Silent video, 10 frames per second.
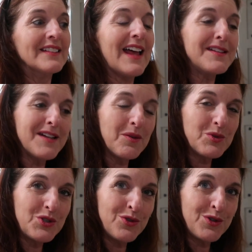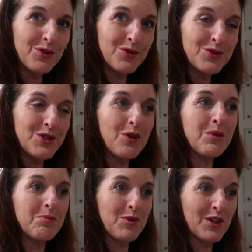Last night was Tutto
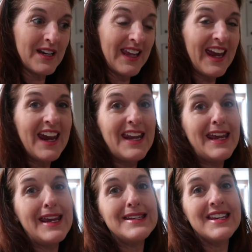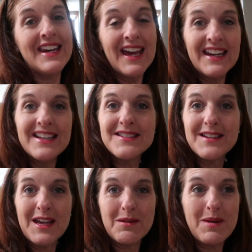Gusto with Brooke and Katie. Tonight
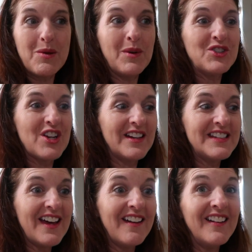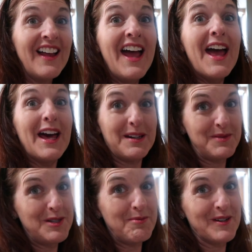is gonna be with Shontell and
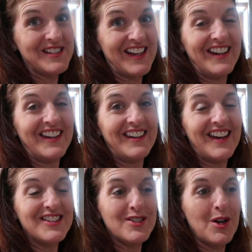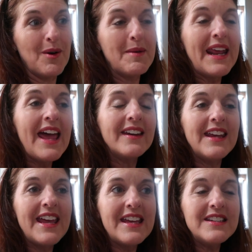I'm super excited. So I'm gonna
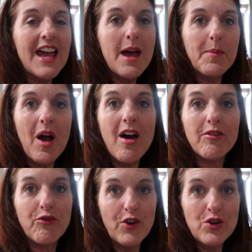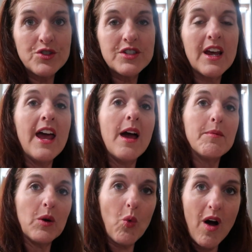head into Epcot first.
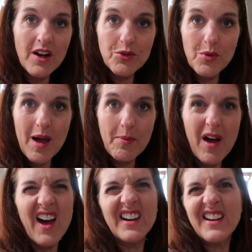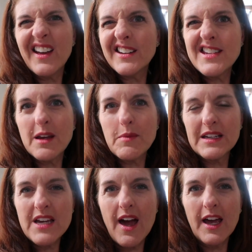I'm gonna walk through Epcot, kind of take
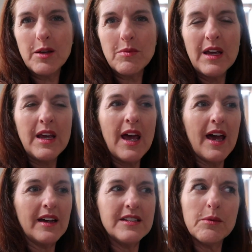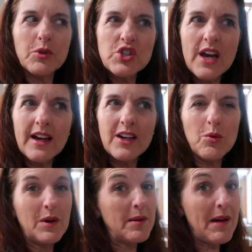my time, uh, double check I
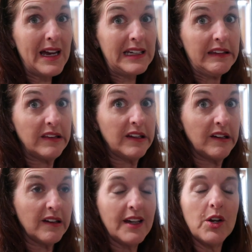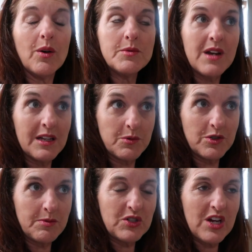don't wanna buy anything. I know I'm not
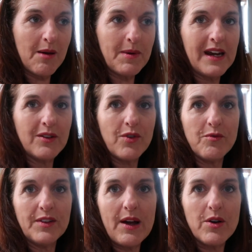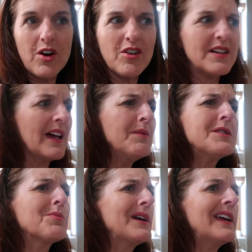supposed to be shopping from Flower and Garden. I'm
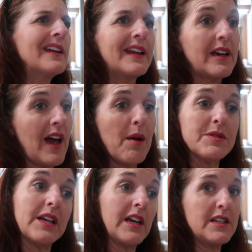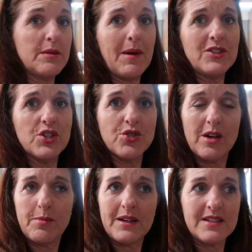just breaking, like I was like, it's a budget
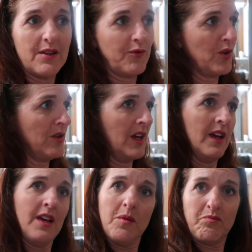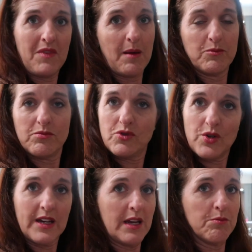trip except for I'm
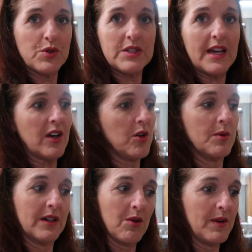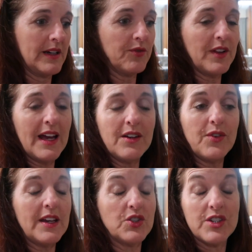drinking Prosecco and going to Flying
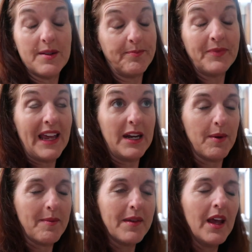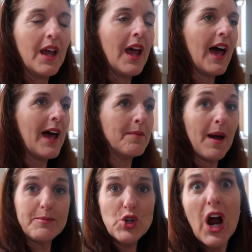Fish. And anyway, um,
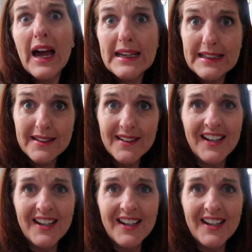I'm trying.